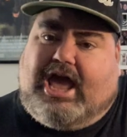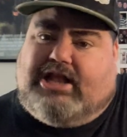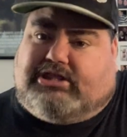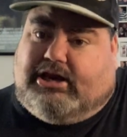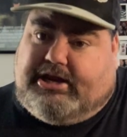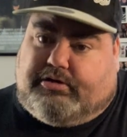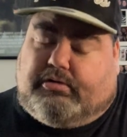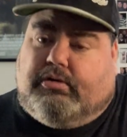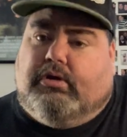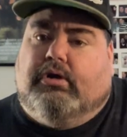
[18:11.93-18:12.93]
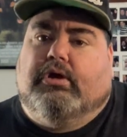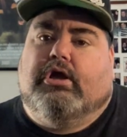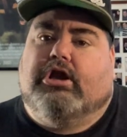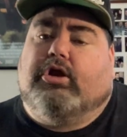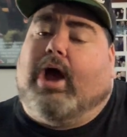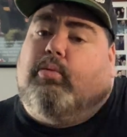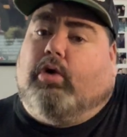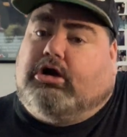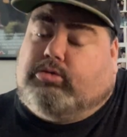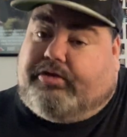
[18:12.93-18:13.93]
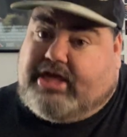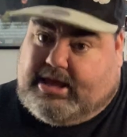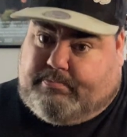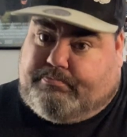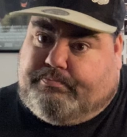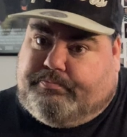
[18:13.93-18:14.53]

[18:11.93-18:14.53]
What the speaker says: as the leader, so I worked with him.